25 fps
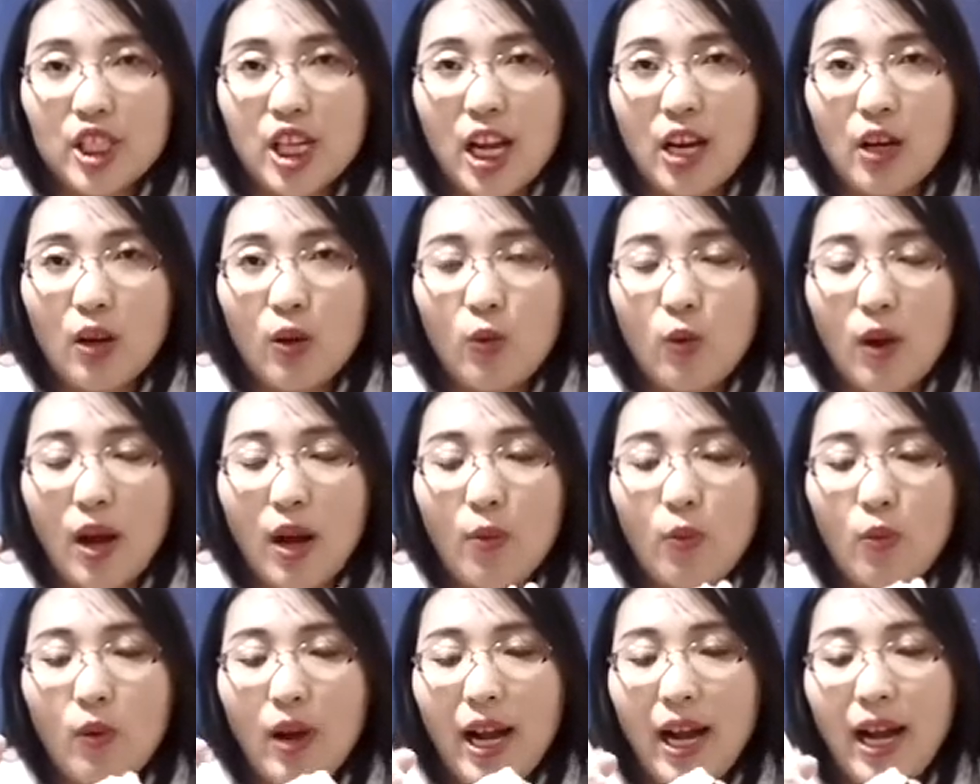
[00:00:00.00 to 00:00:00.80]
shallow
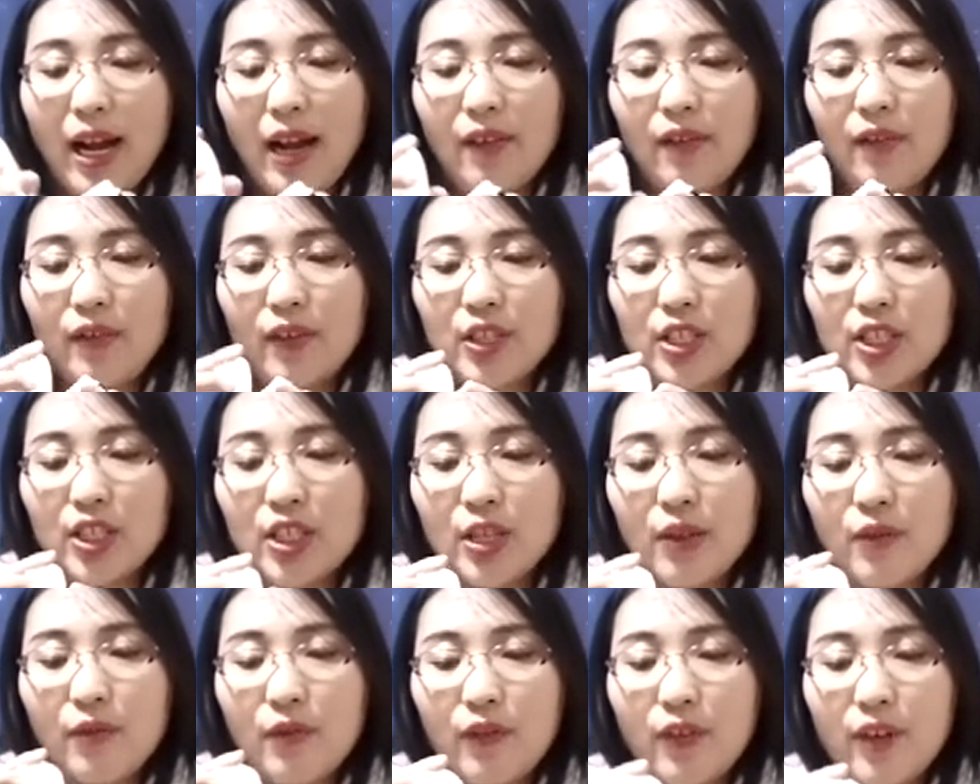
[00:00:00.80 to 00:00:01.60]
one will have a
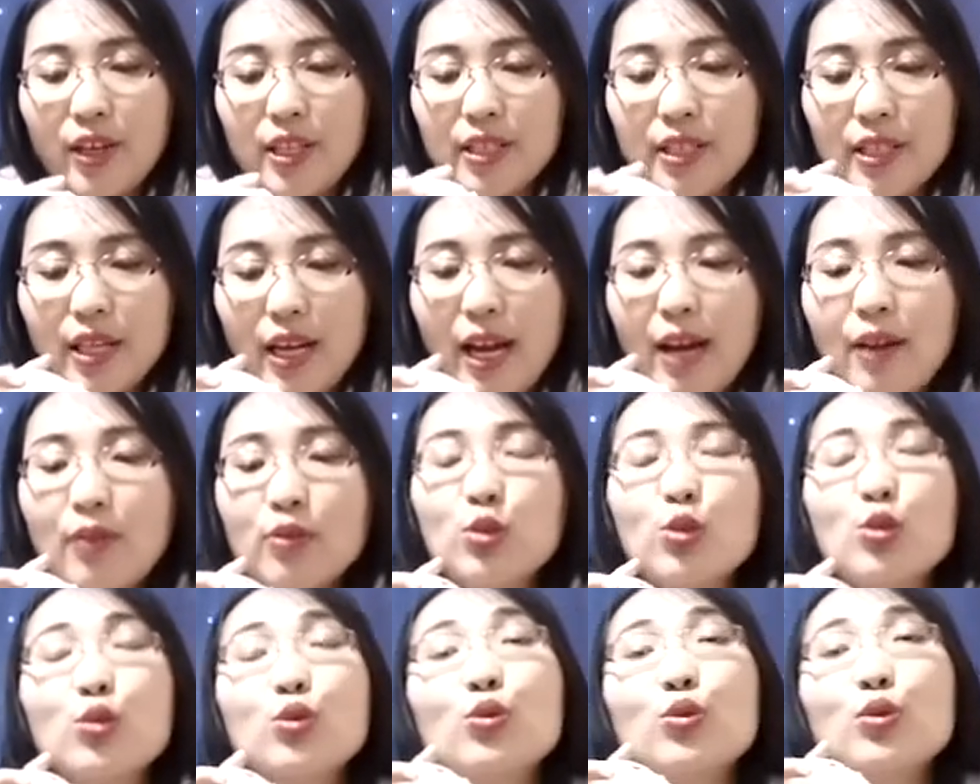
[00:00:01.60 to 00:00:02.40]
different
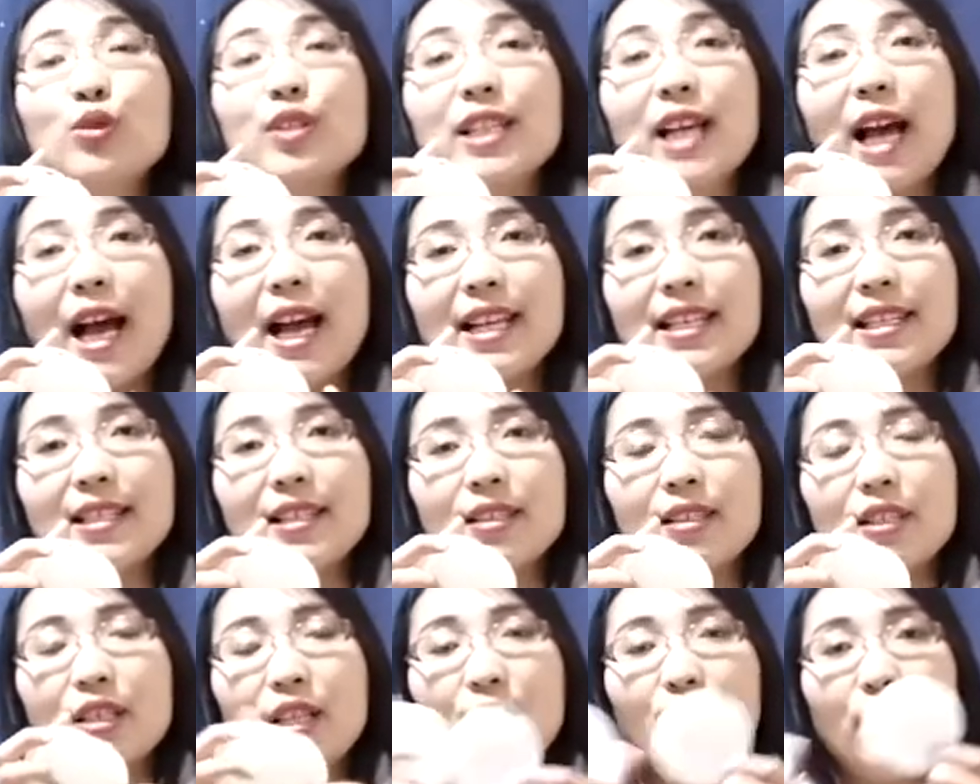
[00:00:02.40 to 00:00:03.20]
have two
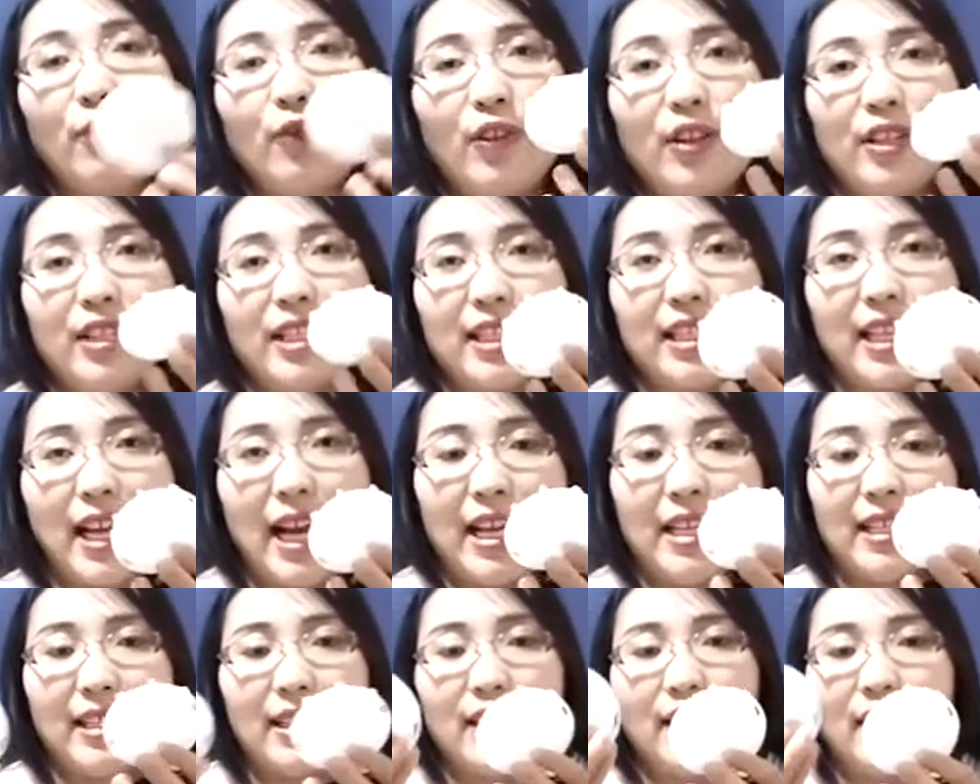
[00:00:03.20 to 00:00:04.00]
size different
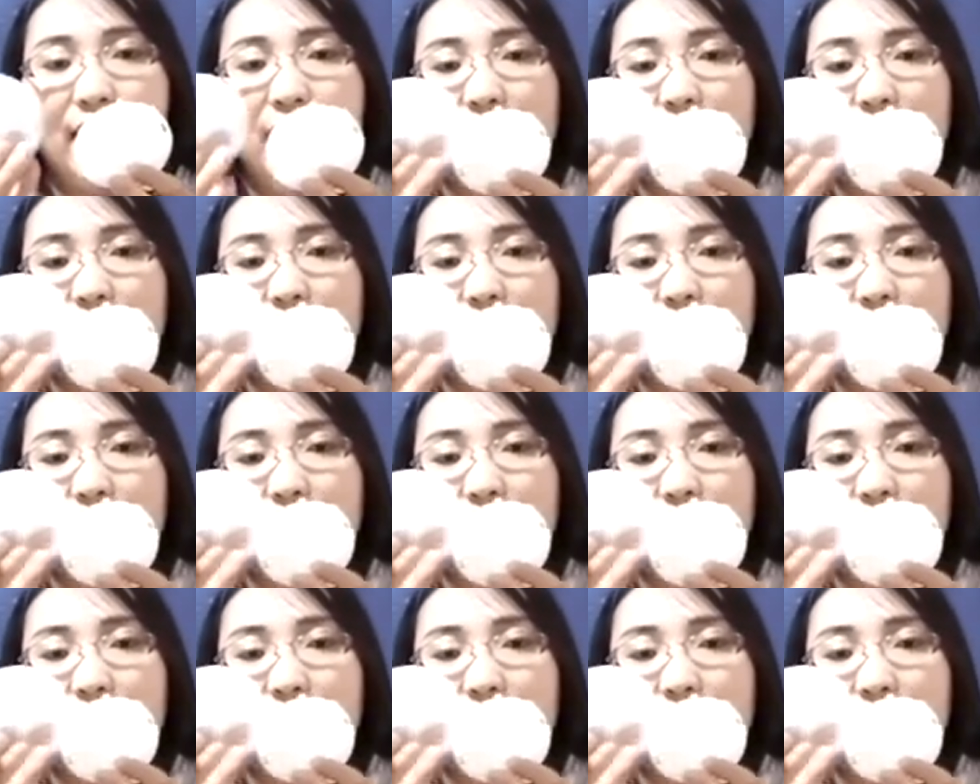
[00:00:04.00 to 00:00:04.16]
size